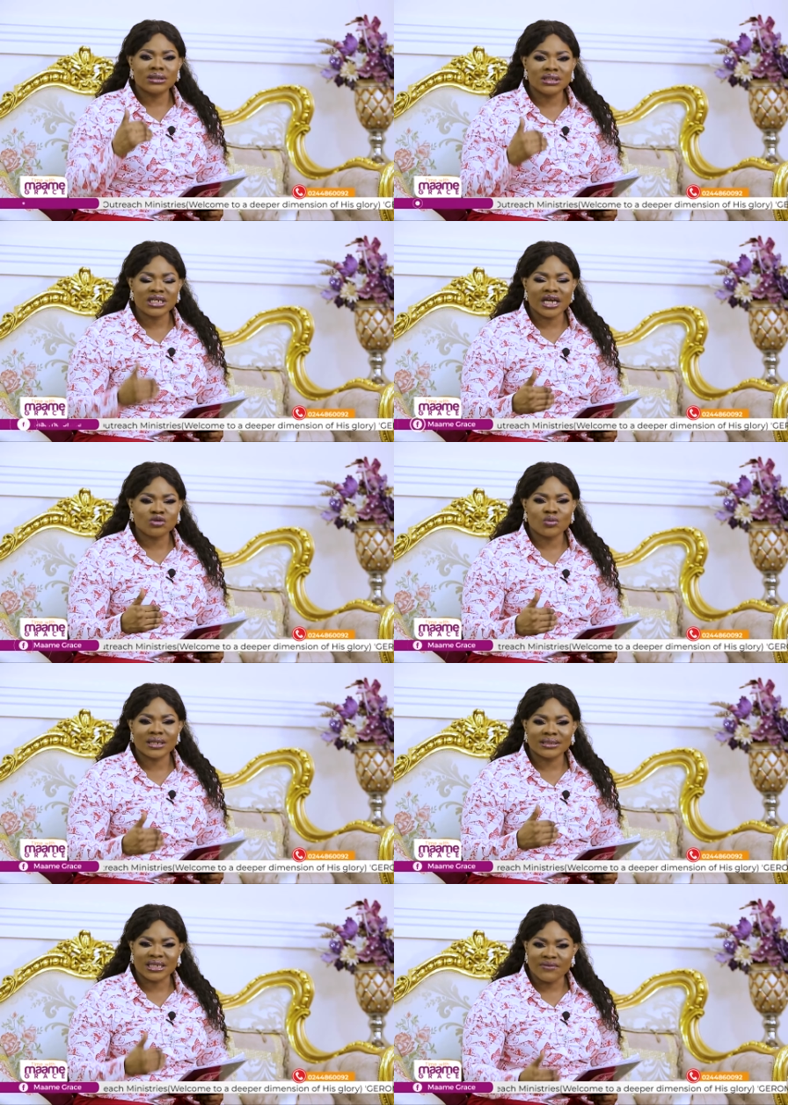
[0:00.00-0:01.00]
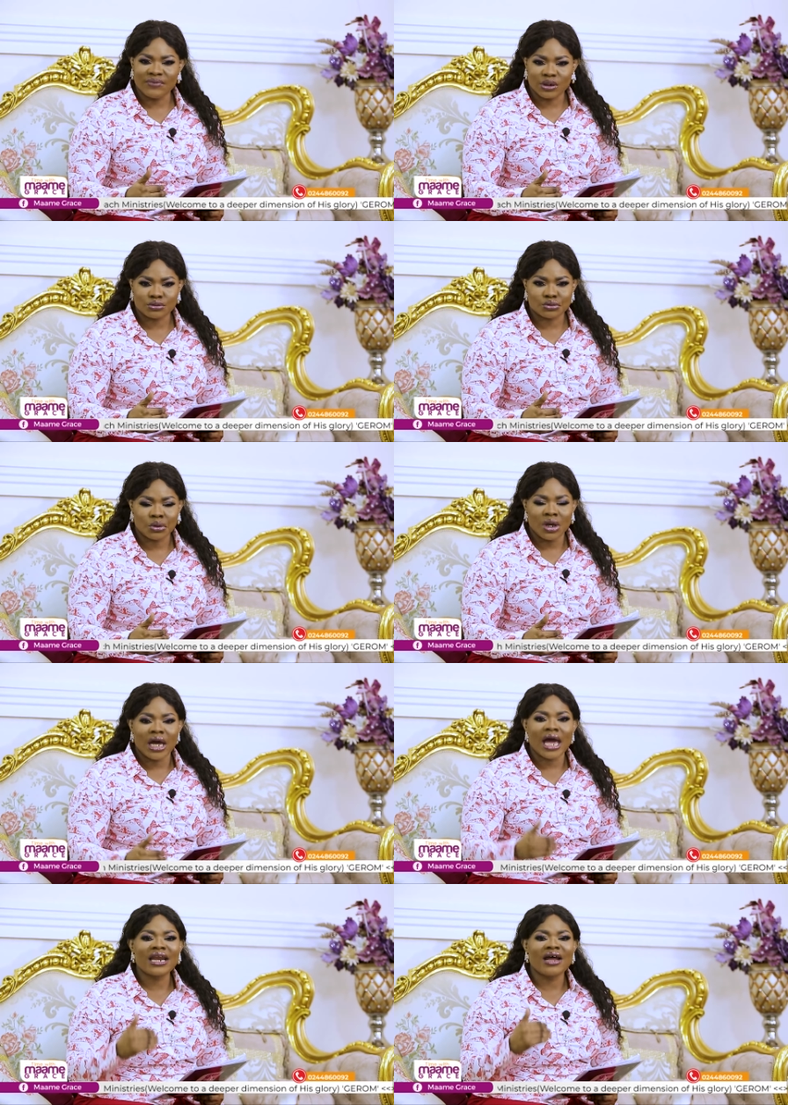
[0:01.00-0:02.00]
G H one T V no so
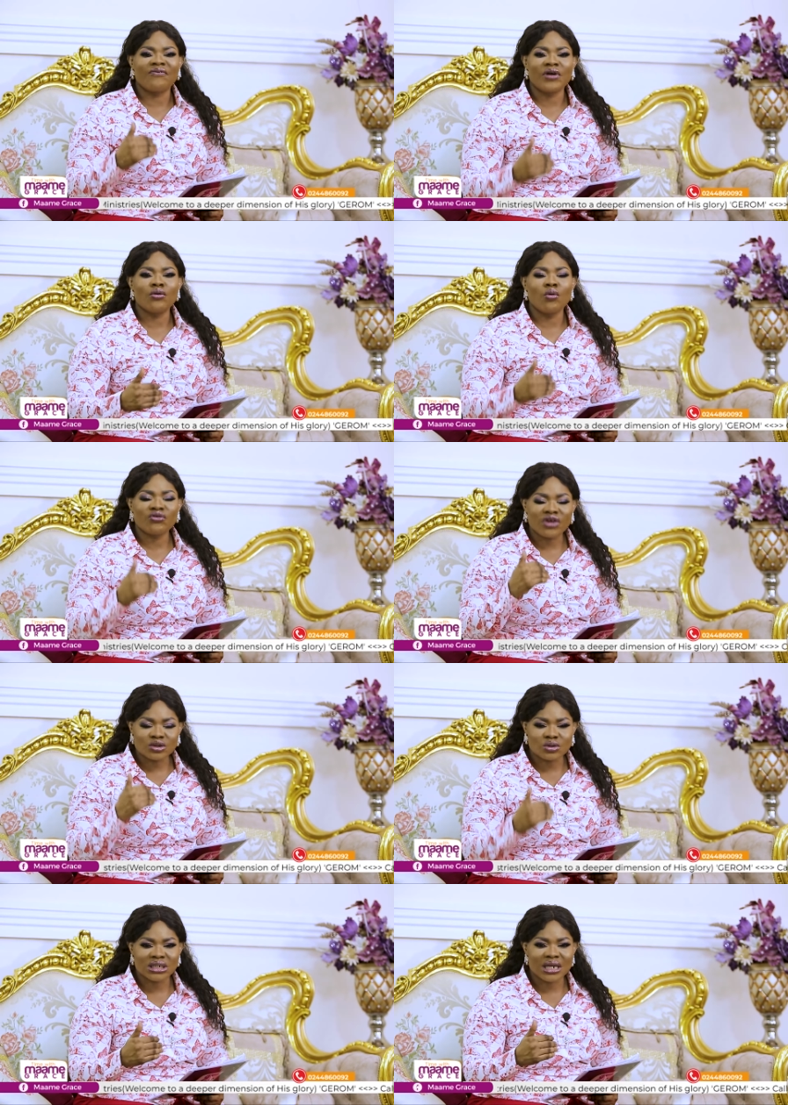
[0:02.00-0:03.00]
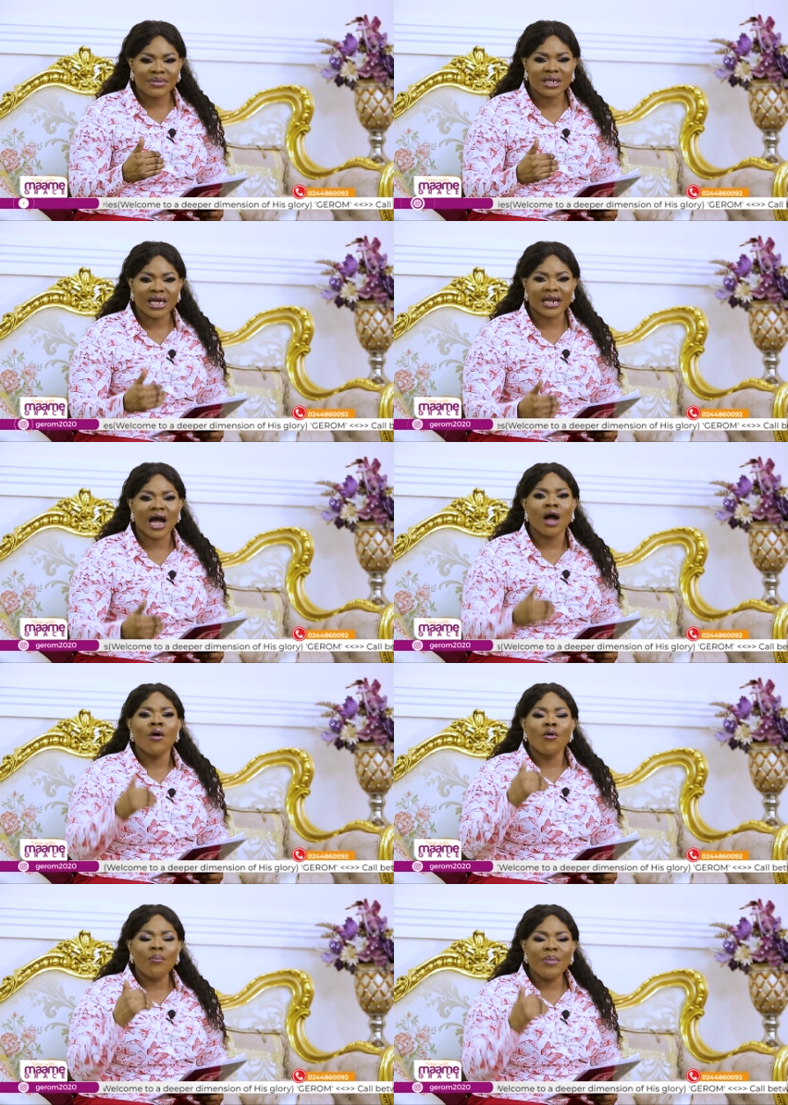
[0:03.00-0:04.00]
and afi wo social media na
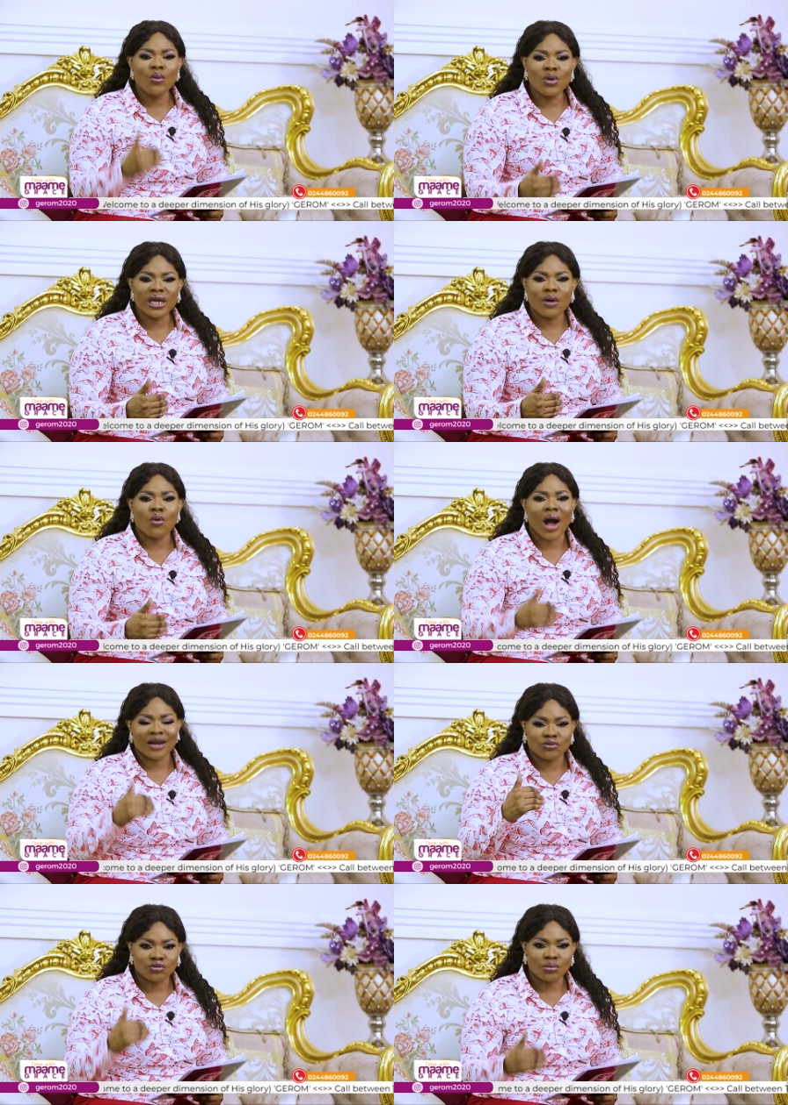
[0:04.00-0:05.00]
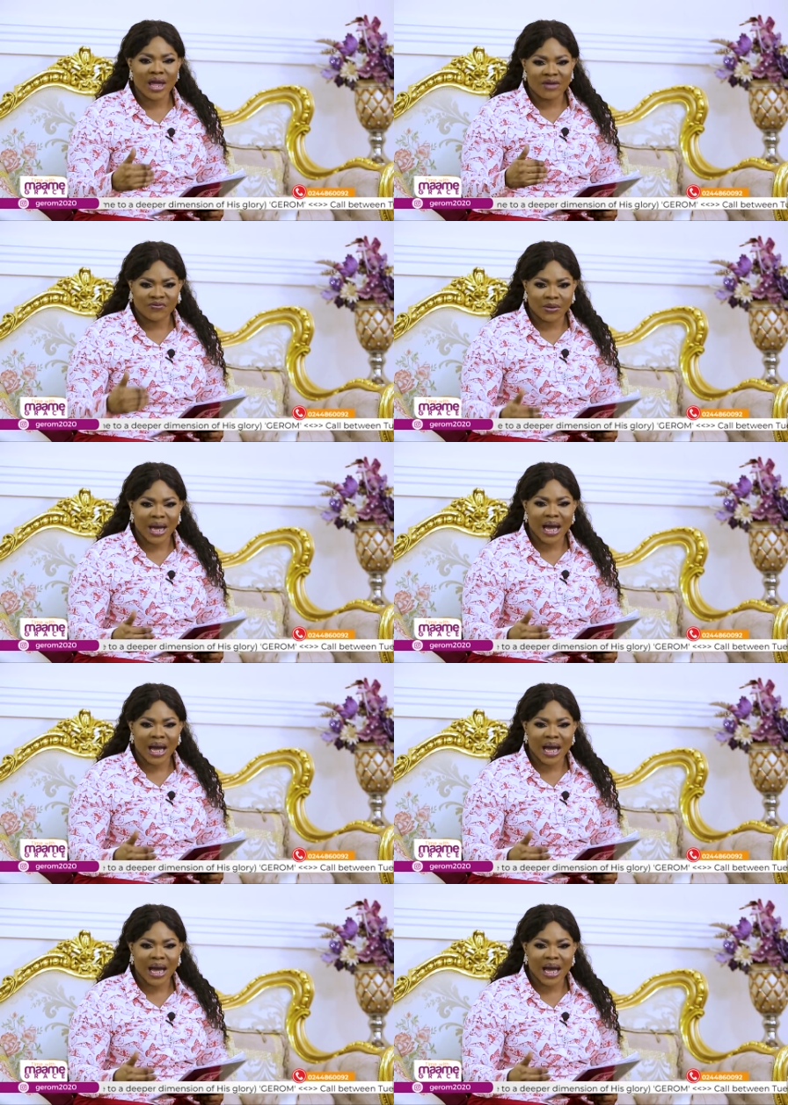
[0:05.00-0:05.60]
wo be hu yen wo Atom F M